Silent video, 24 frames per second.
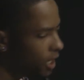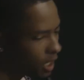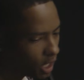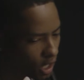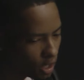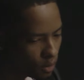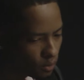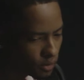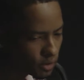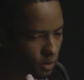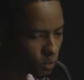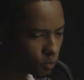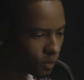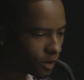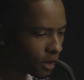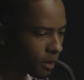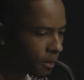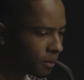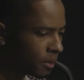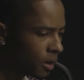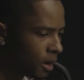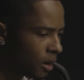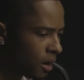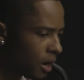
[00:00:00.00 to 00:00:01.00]
It was
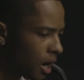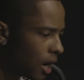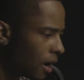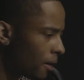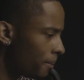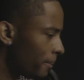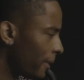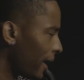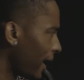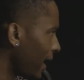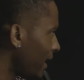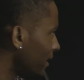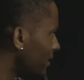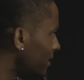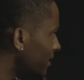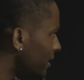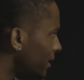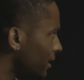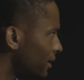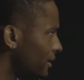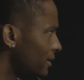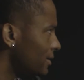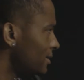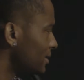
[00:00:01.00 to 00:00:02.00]
what
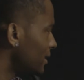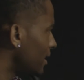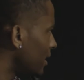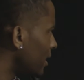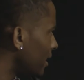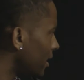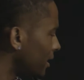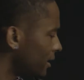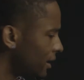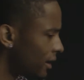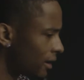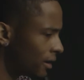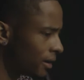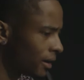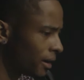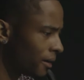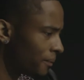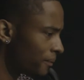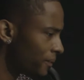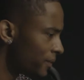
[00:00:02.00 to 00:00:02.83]
Anthony and Hassan and